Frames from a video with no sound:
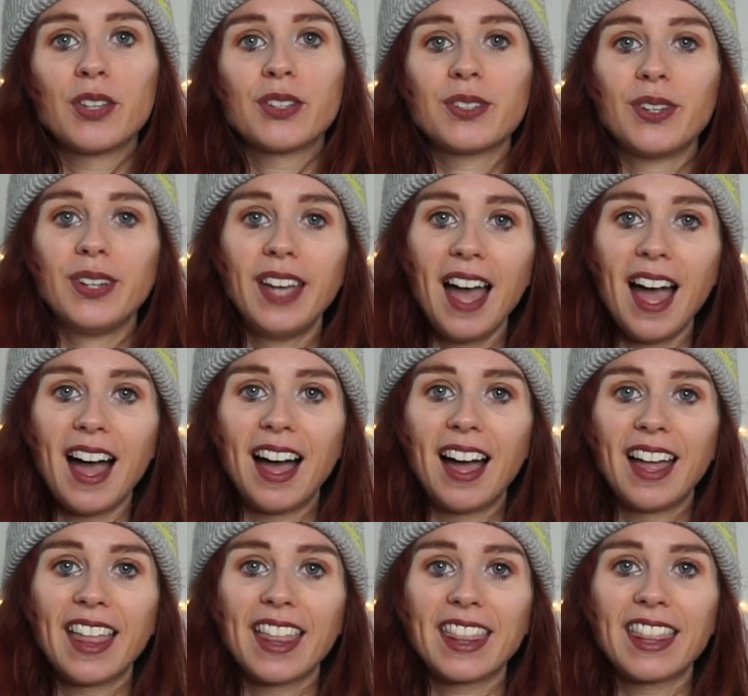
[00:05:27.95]
So
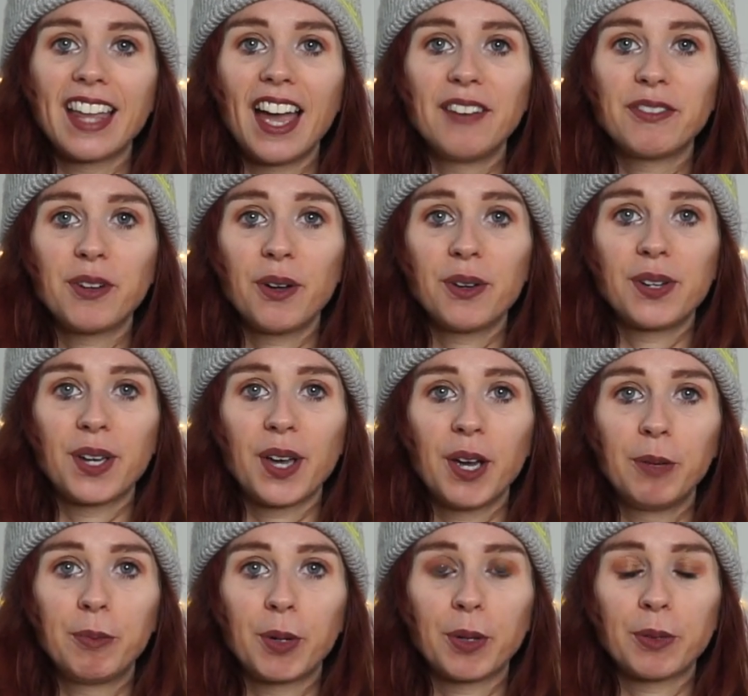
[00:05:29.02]
yeah, I've got to
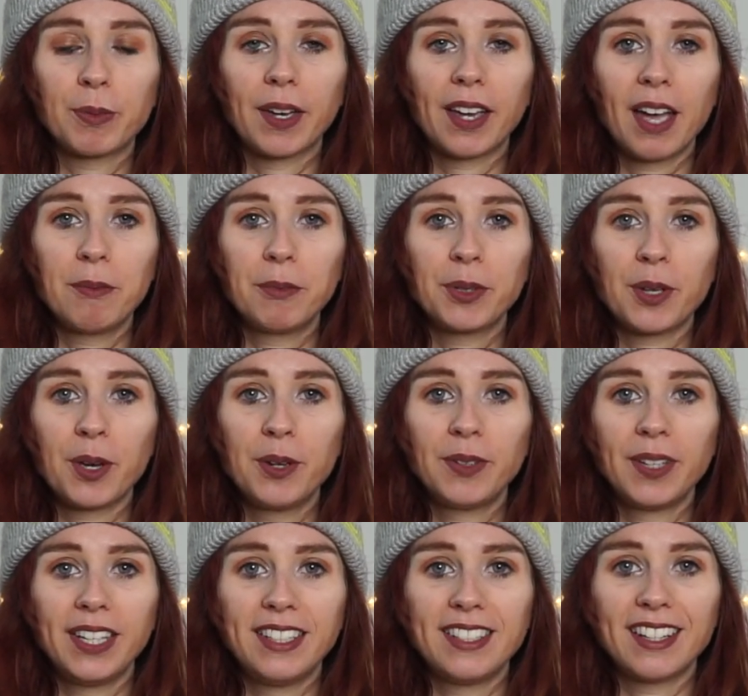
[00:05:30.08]
go because my camera's
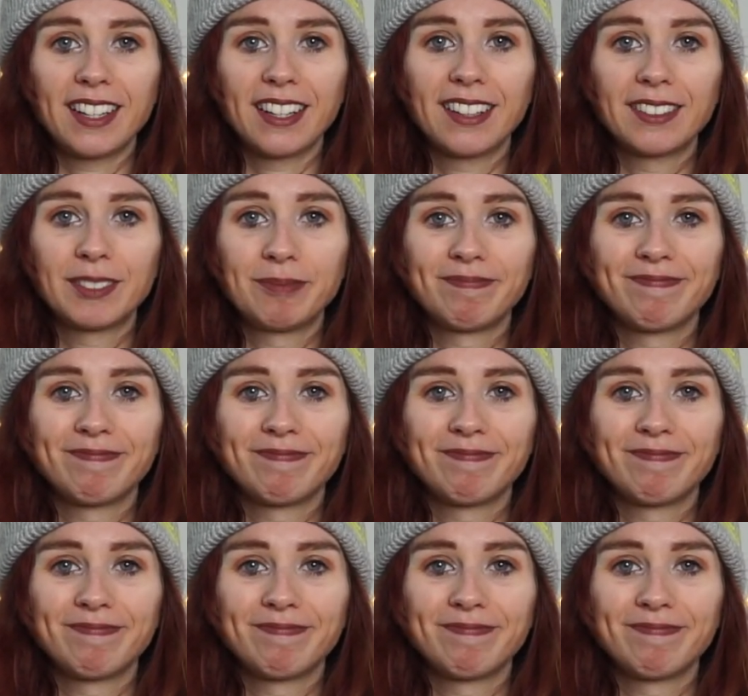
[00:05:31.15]
overheating.